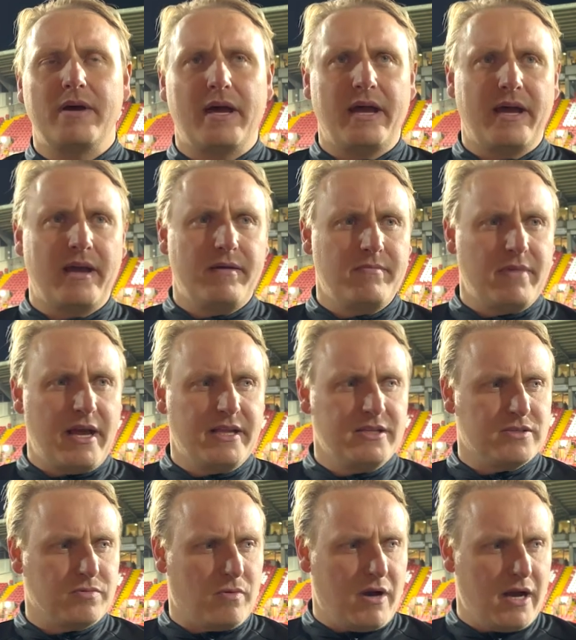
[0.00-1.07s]
Um,
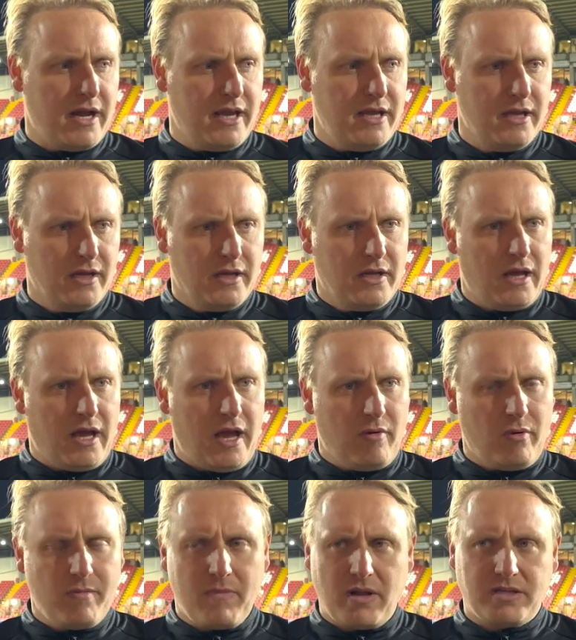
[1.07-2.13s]
hence why uh,
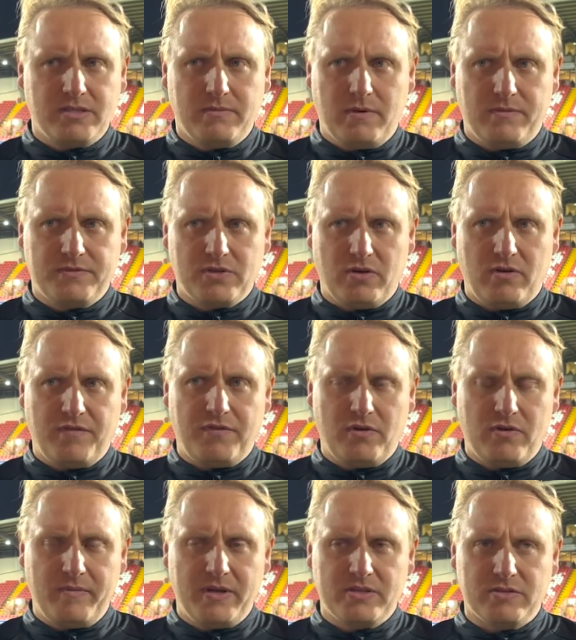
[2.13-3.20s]
we matched them up sort of
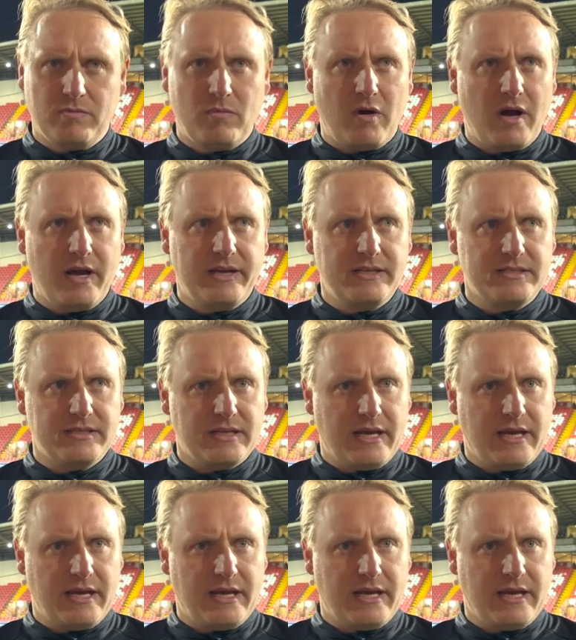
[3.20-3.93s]
formation wise.